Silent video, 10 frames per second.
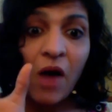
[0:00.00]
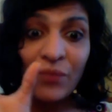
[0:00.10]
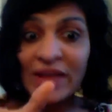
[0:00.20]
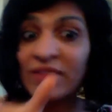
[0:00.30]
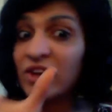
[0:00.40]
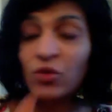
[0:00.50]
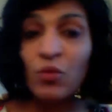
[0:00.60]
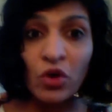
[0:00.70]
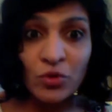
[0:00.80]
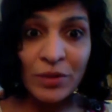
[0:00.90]
things that you
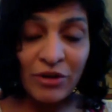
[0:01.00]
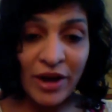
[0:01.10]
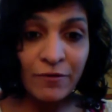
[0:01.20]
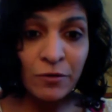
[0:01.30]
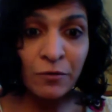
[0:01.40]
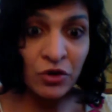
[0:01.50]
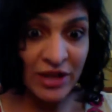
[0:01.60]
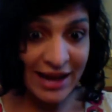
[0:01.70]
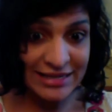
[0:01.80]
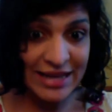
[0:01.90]
want to be grateful for
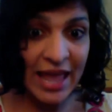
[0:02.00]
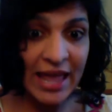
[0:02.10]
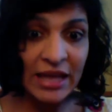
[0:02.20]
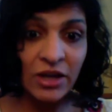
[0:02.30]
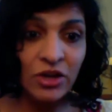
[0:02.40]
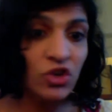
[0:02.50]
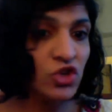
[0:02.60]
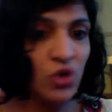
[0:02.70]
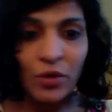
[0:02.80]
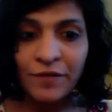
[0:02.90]
that day. You
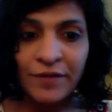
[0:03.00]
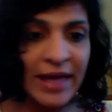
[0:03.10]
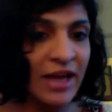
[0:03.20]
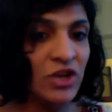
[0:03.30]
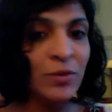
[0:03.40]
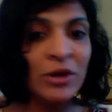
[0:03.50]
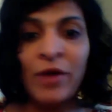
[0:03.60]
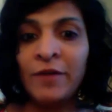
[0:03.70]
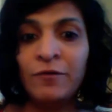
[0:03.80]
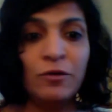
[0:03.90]
don't forget to be
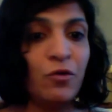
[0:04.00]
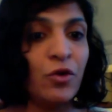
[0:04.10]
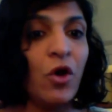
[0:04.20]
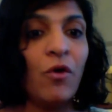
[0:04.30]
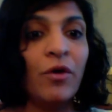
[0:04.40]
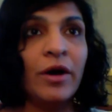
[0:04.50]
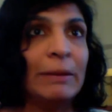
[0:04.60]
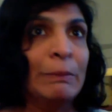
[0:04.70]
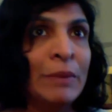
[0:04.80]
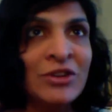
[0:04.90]
grateful for your
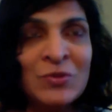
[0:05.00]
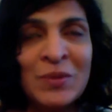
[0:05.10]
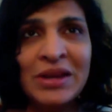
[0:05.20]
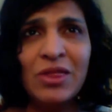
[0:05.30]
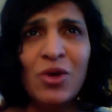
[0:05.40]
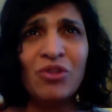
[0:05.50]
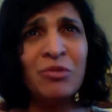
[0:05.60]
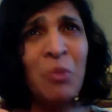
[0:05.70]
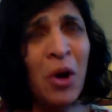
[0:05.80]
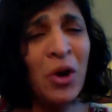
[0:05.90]
accomplishments, your
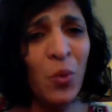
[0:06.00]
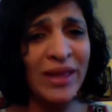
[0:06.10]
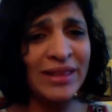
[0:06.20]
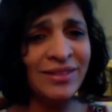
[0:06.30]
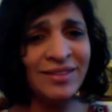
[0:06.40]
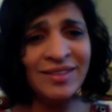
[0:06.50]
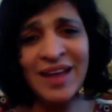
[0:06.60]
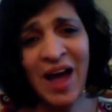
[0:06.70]
small wins.